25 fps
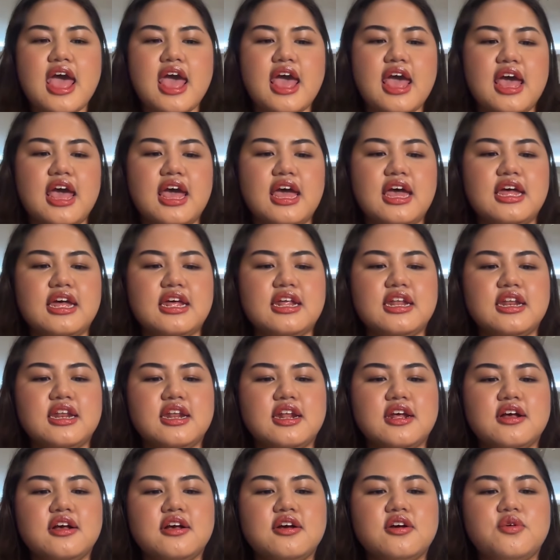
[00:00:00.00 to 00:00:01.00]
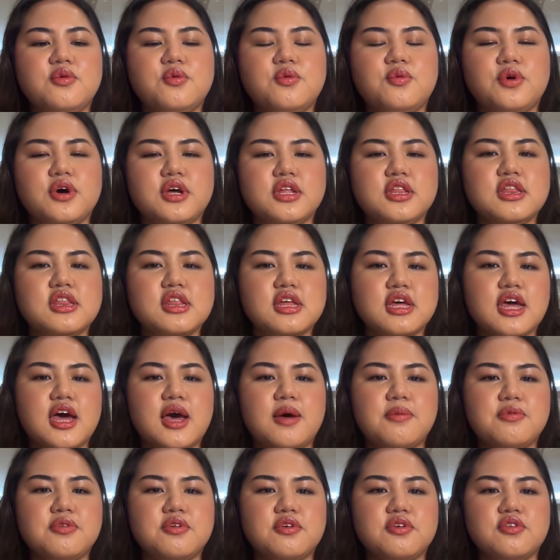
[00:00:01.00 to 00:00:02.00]
And once the
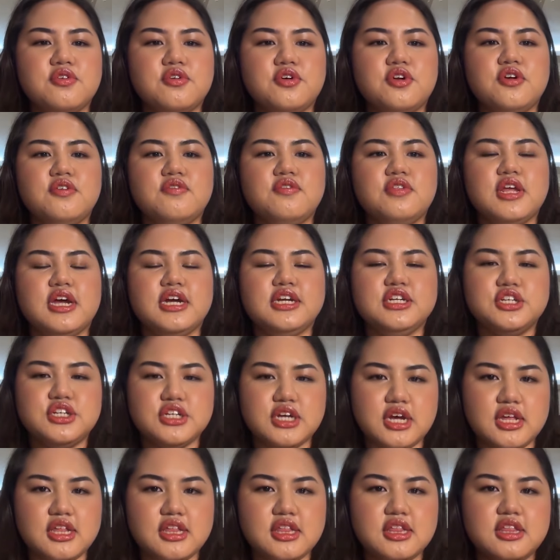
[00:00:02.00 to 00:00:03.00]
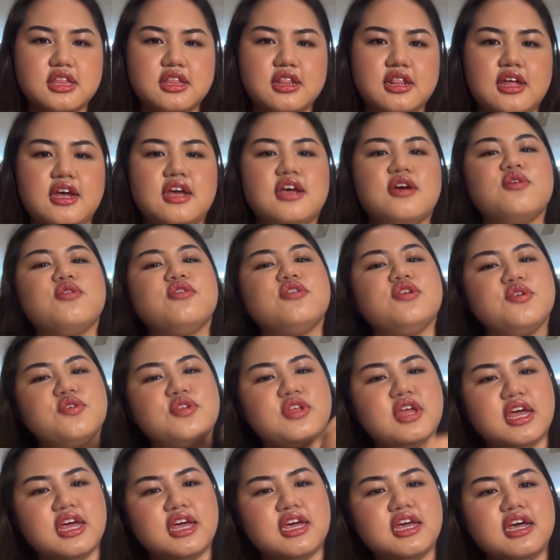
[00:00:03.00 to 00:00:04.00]
capsule sort of digests, like you
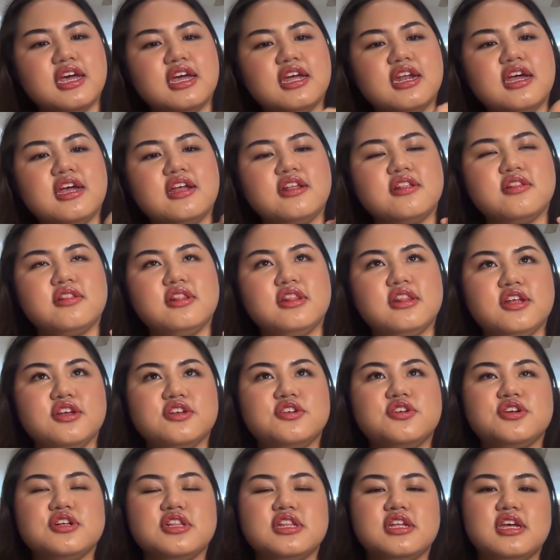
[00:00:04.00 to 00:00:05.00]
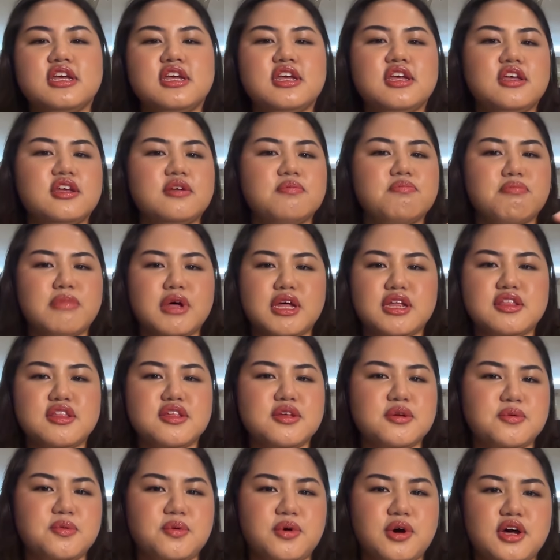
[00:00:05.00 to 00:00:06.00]
take it, it literally
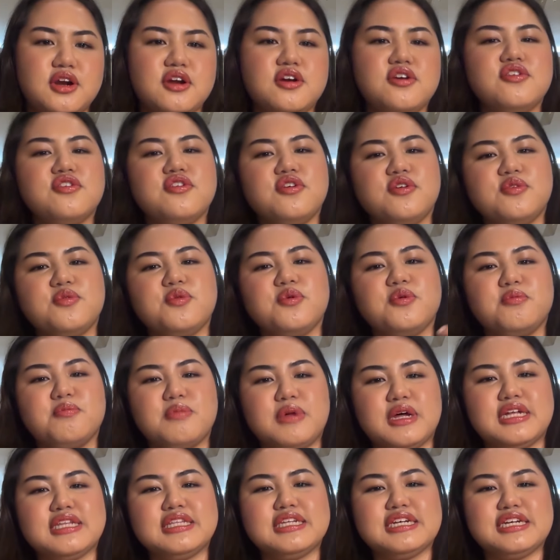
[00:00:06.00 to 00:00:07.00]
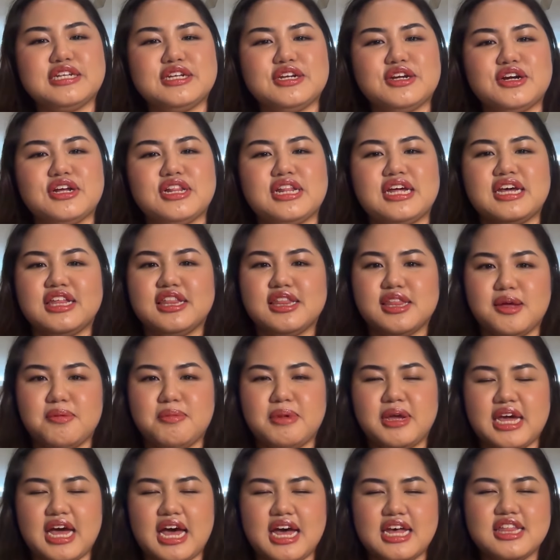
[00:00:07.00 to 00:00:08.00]
melts in water. So it will melt in your like
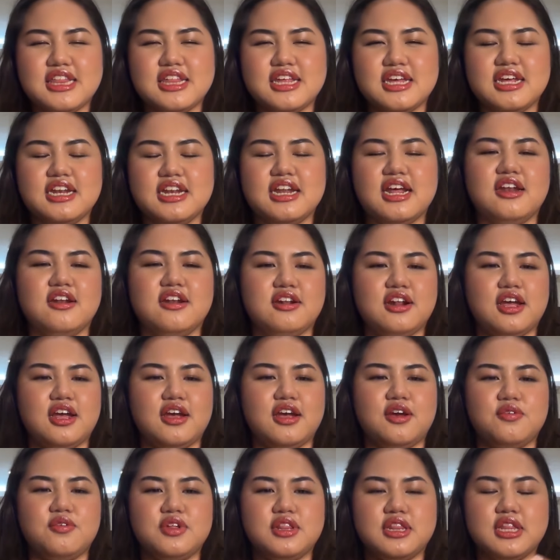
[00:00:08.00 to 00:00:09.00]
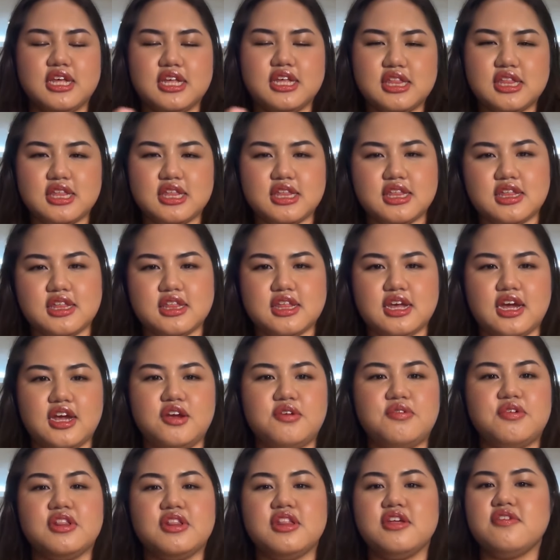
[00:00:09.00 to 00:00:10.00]
stomach acid and like release this
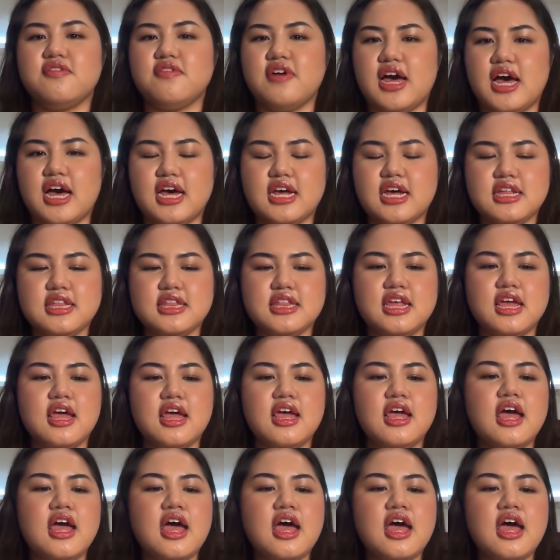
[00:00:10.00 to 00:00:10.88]
acai really fast.